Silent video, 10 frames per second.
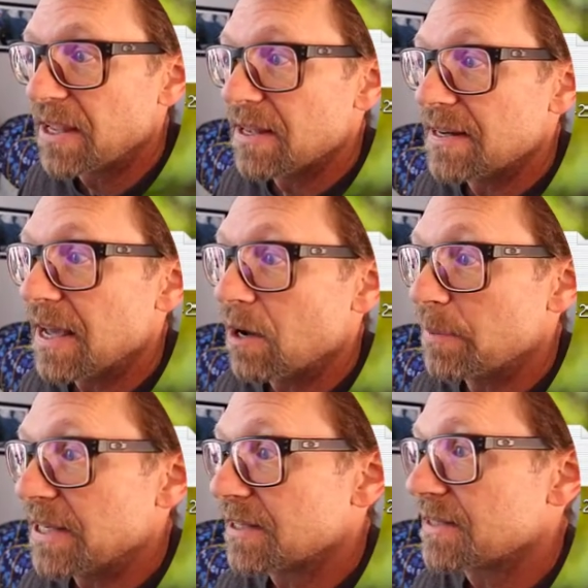Now,
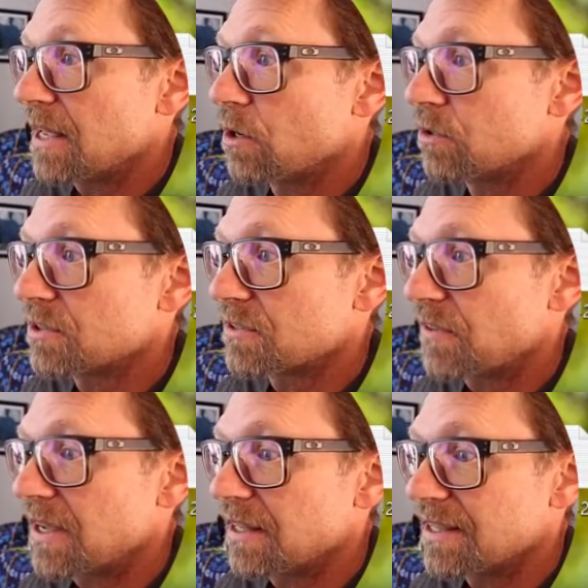because that hosts
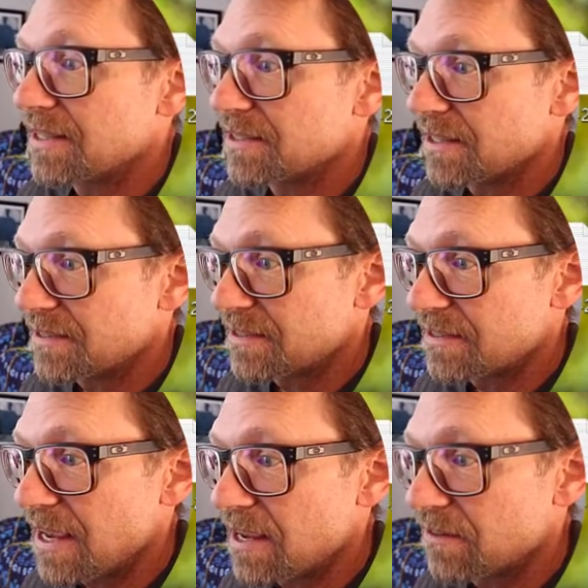file is
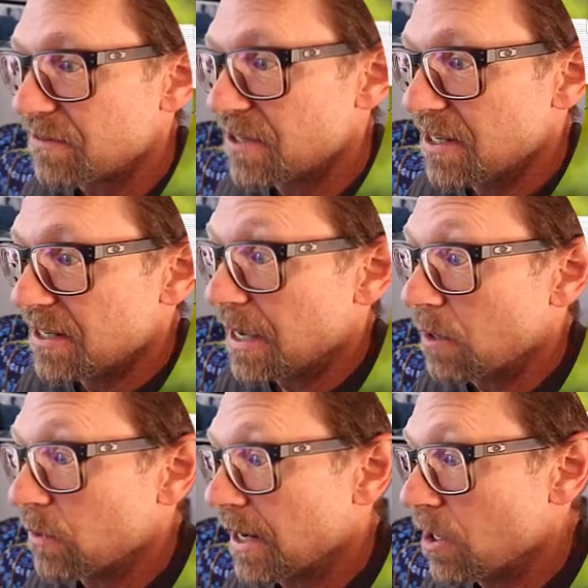saved, now
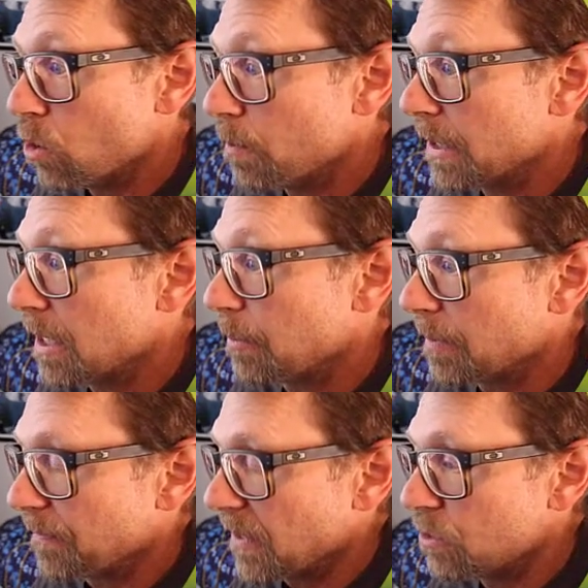when I open up
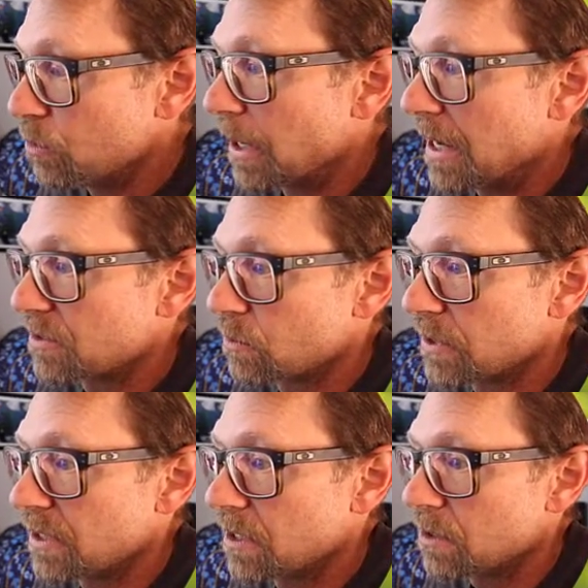a new browser
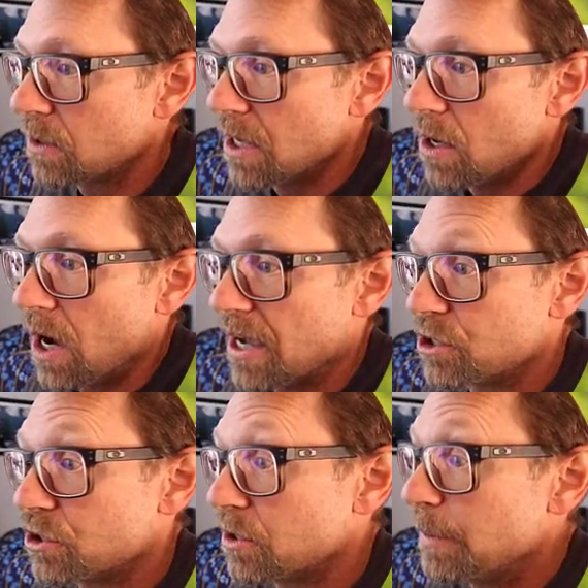window, I
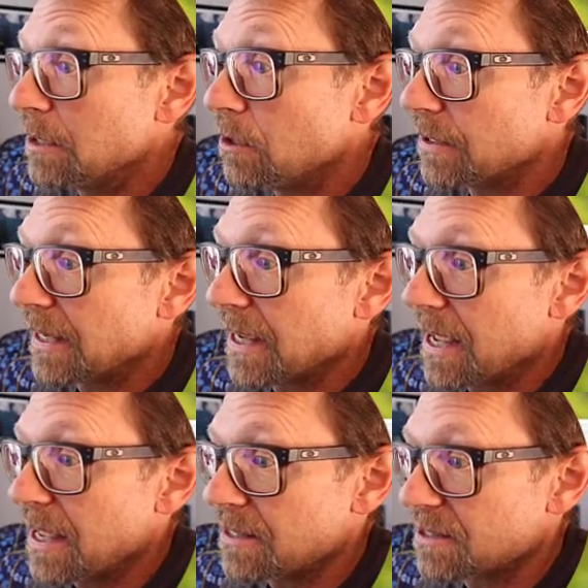should be looking
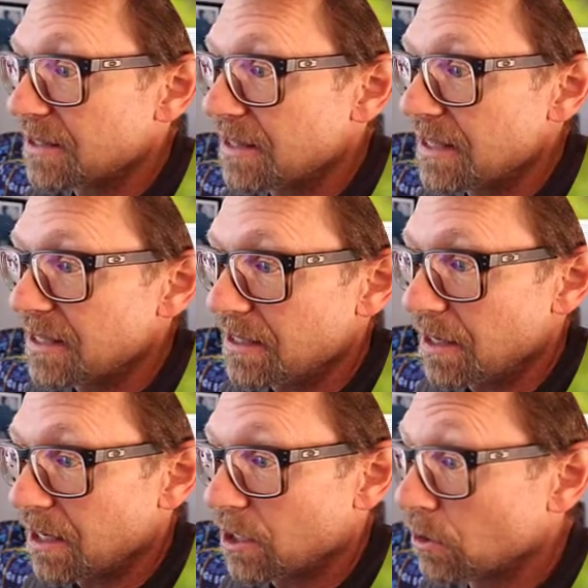at the
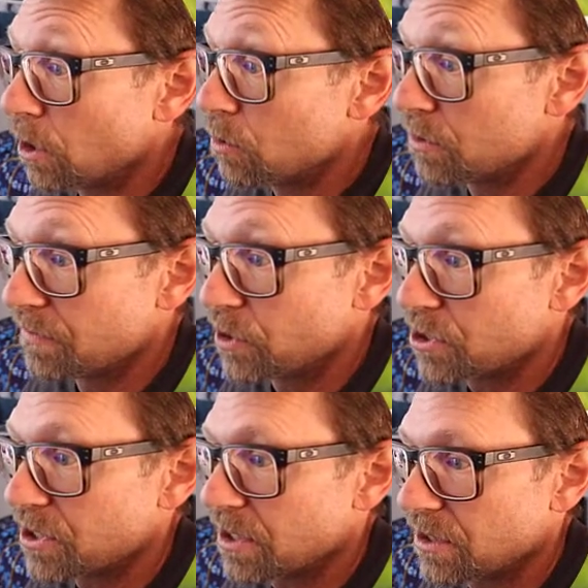cloned
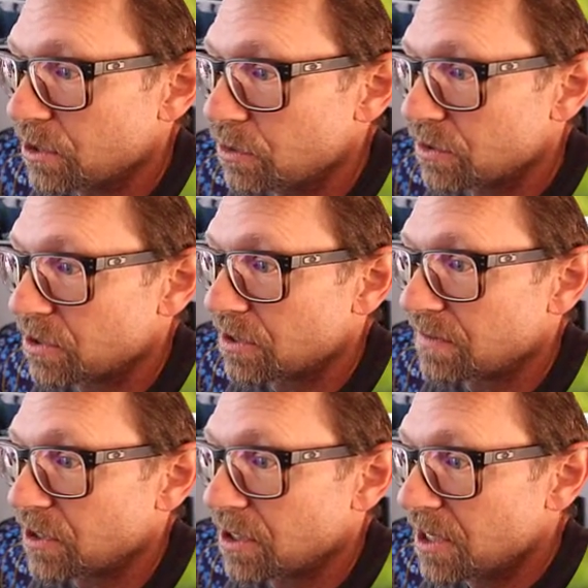version on the new
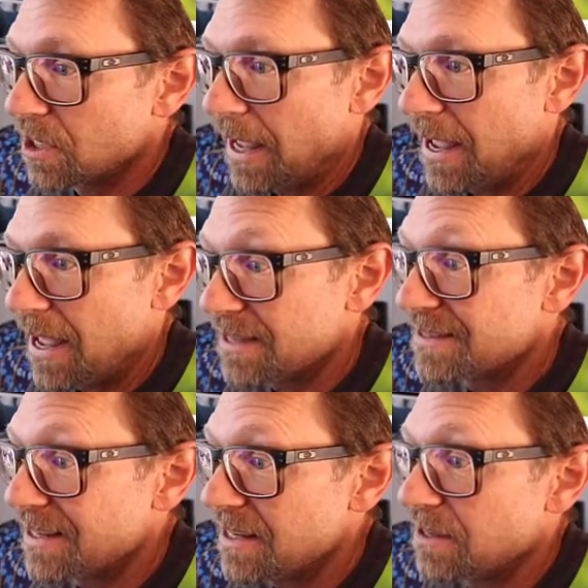server as
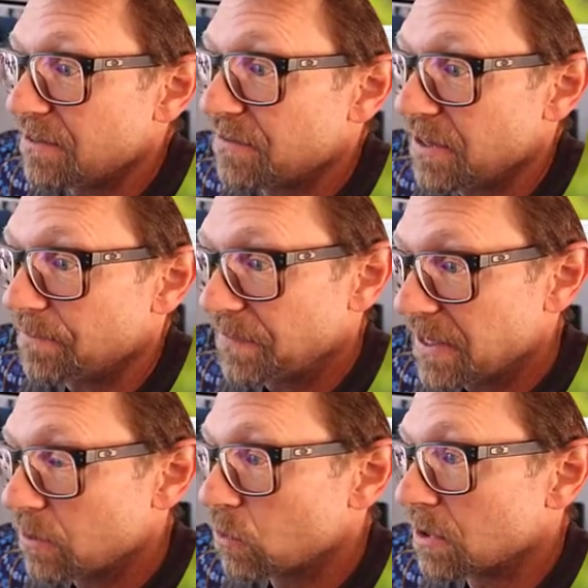if
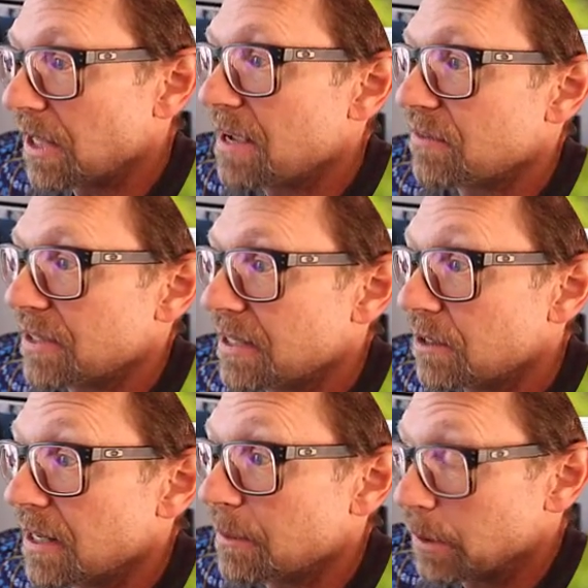it were live on the
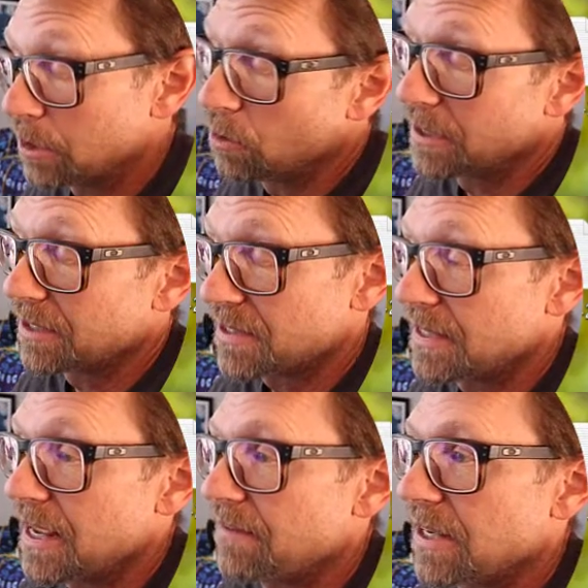internet. But no one else can
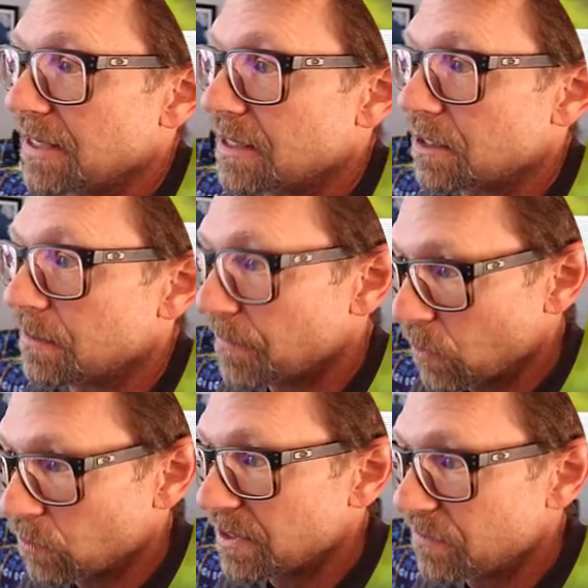navigate there.
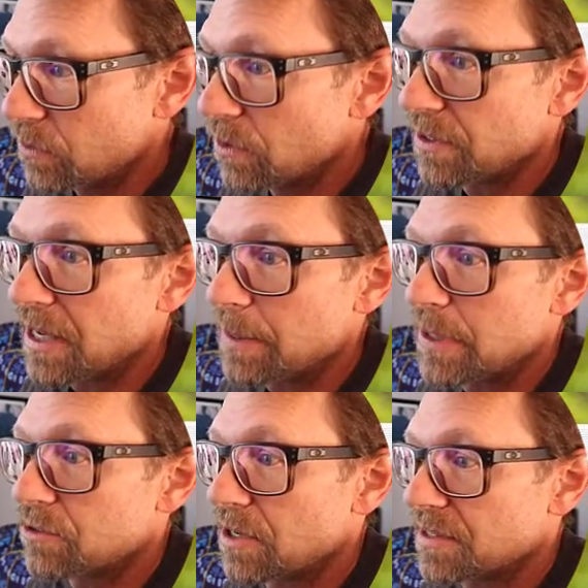Only if you know the IP
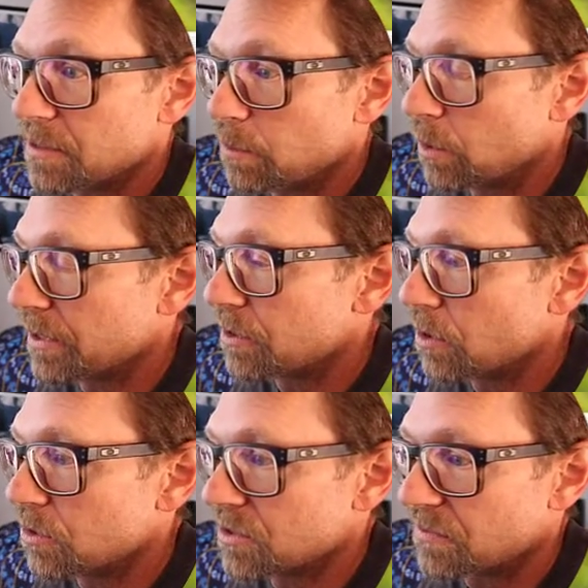address and point your
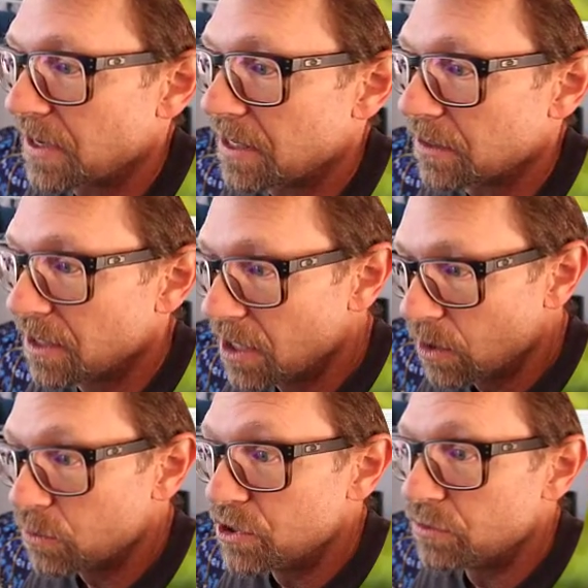hosts file
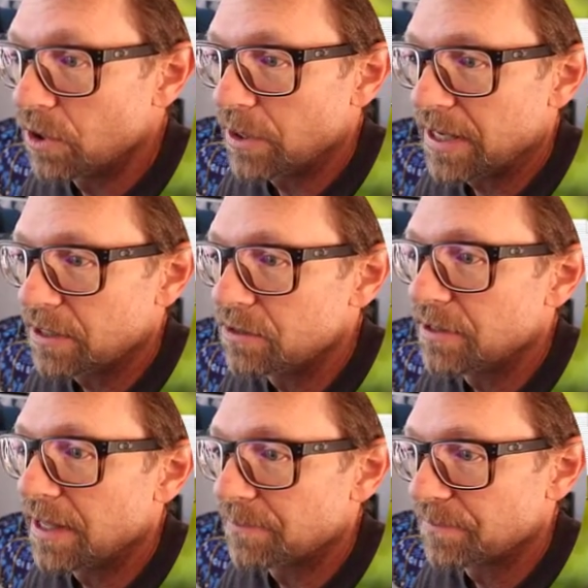would you know how to do that.